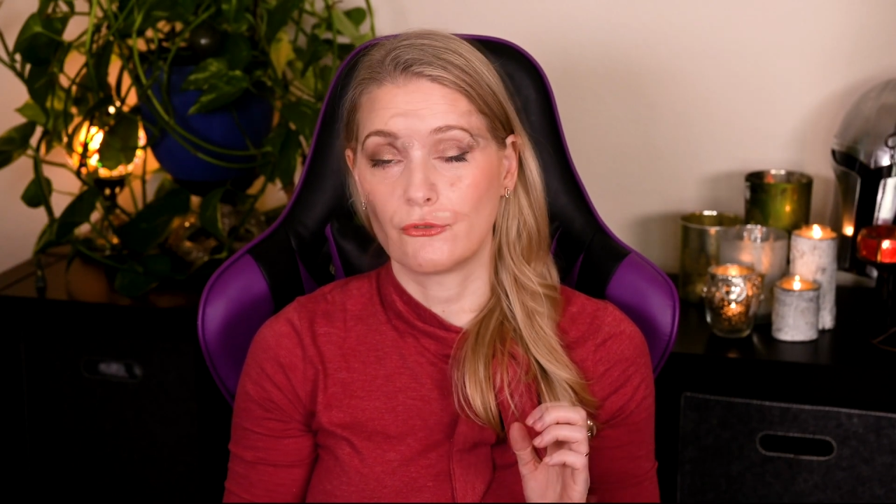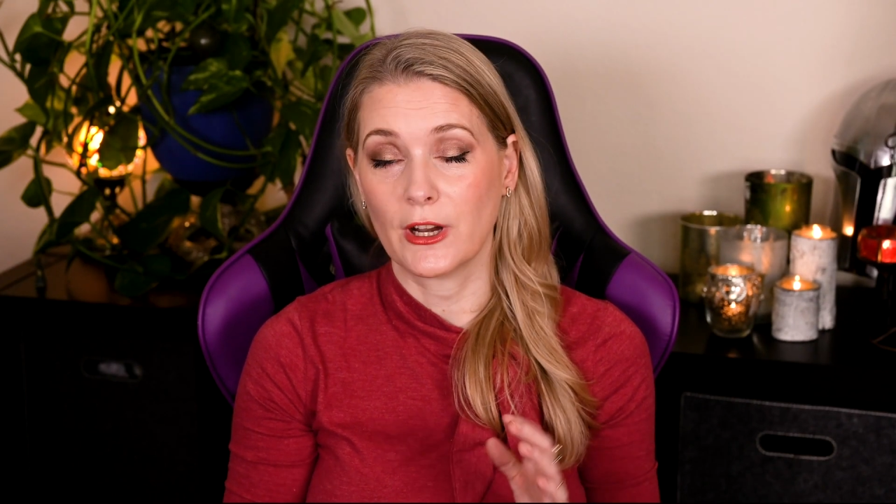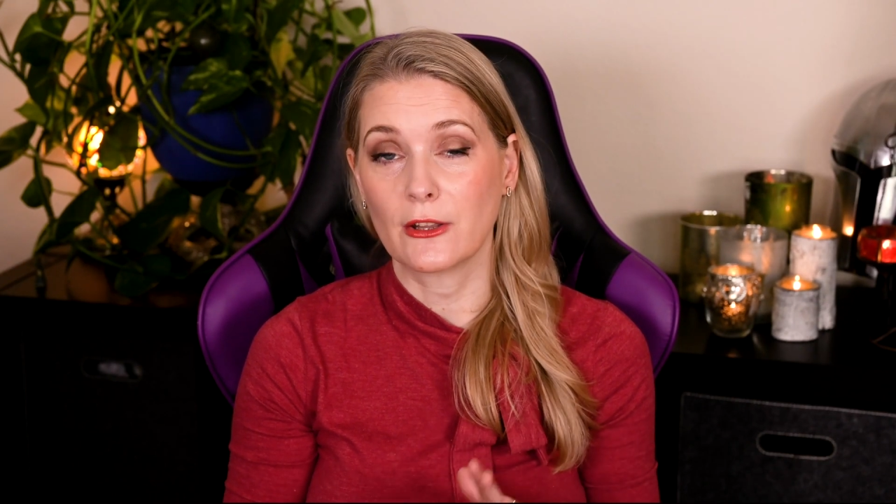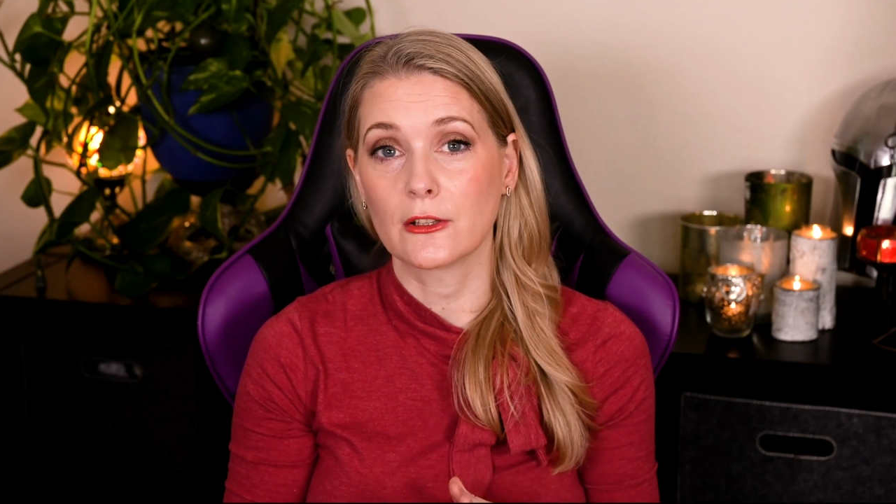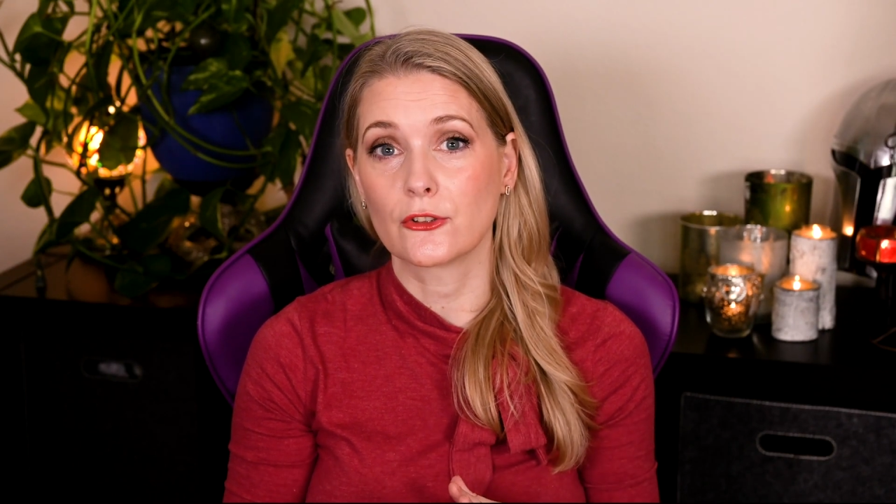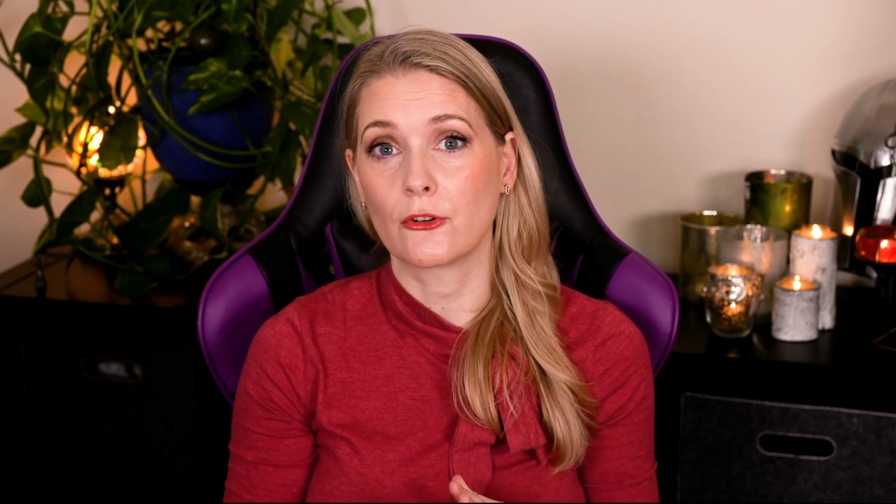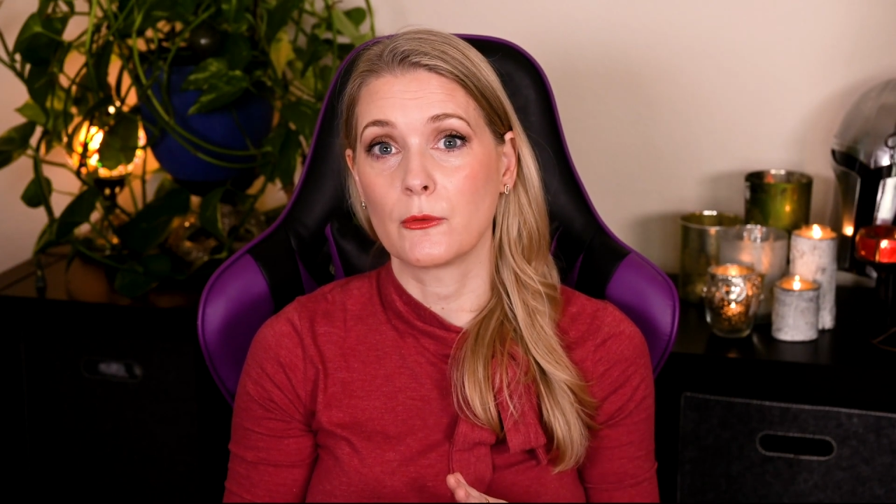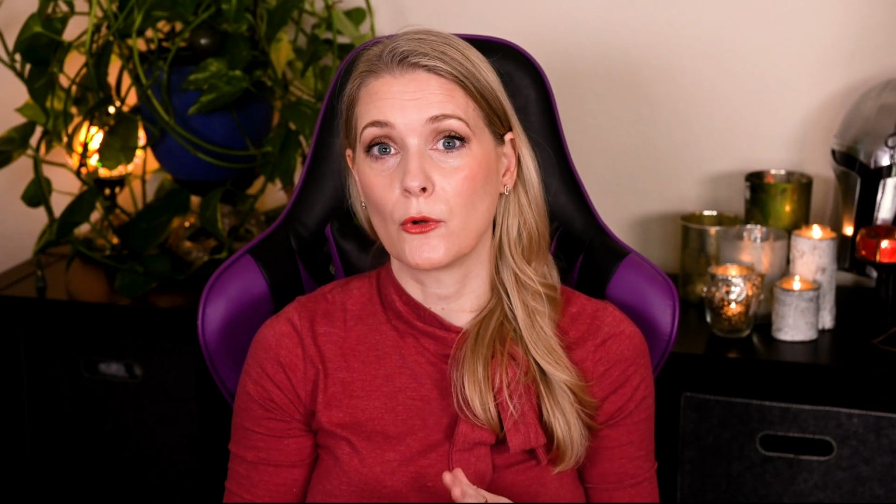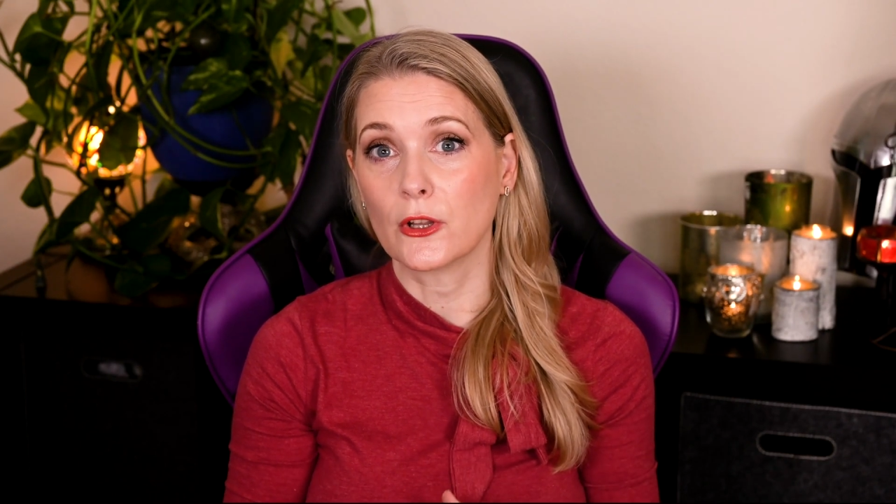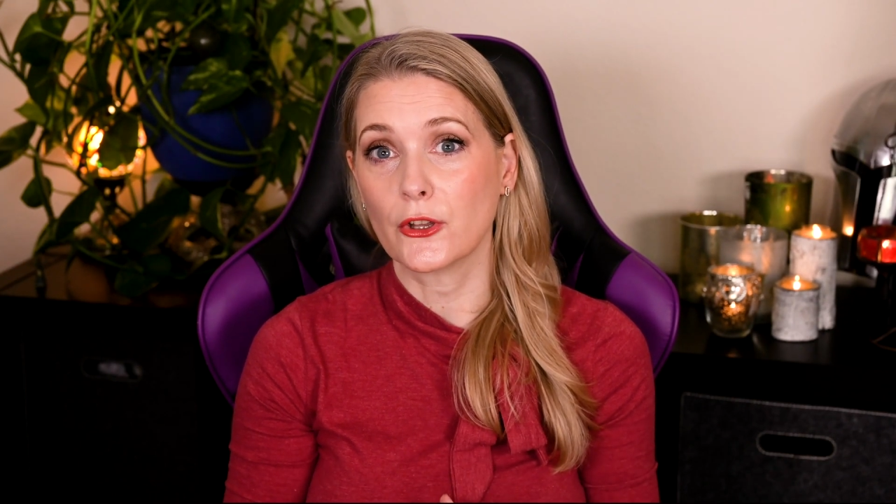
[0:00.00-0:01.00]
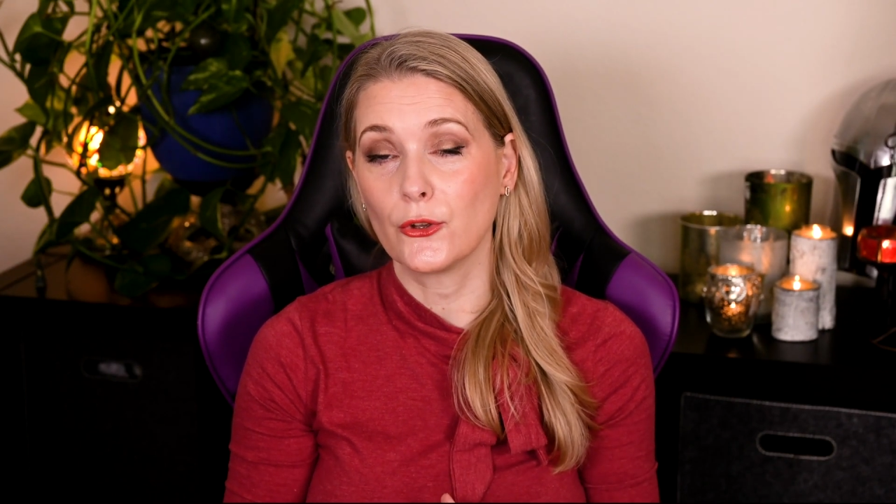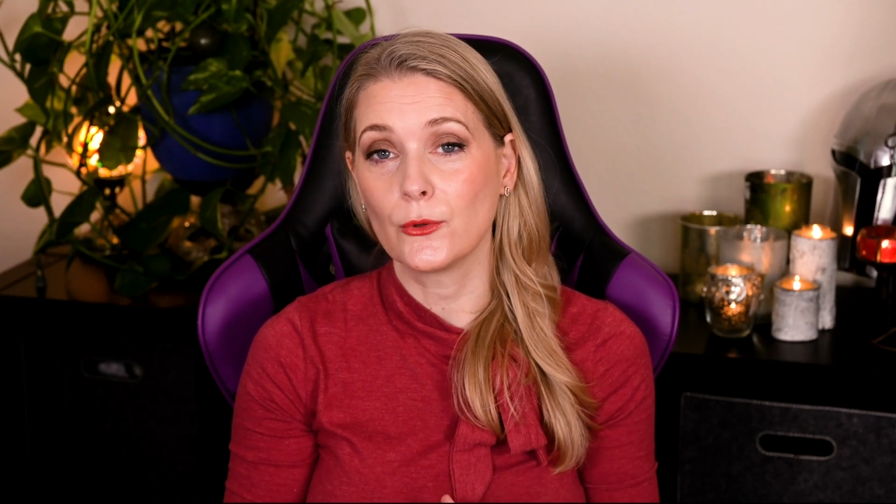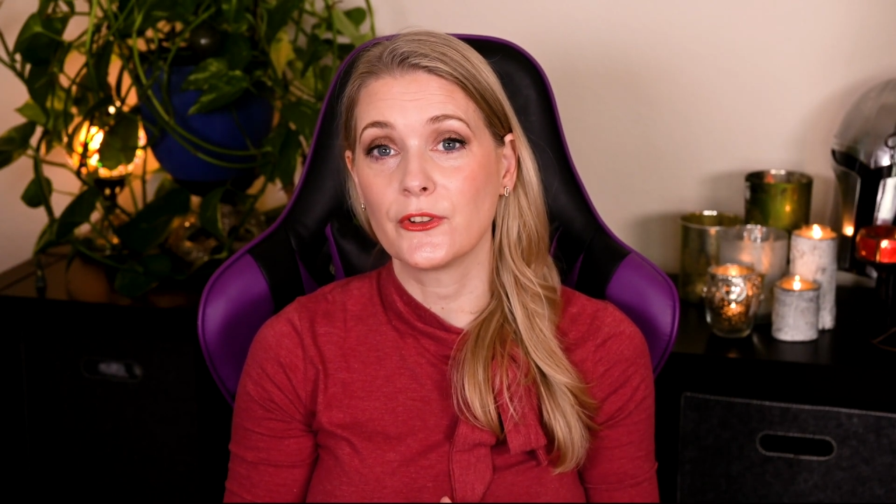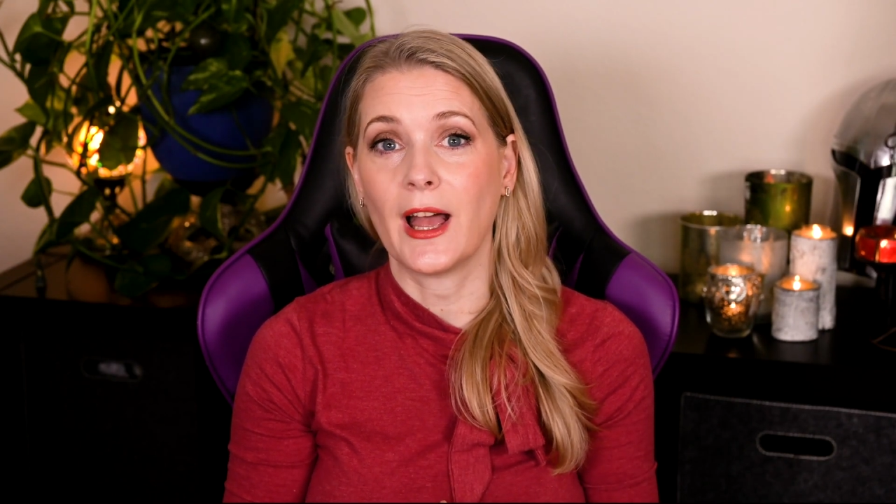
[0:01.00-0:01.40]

regulatory molecules,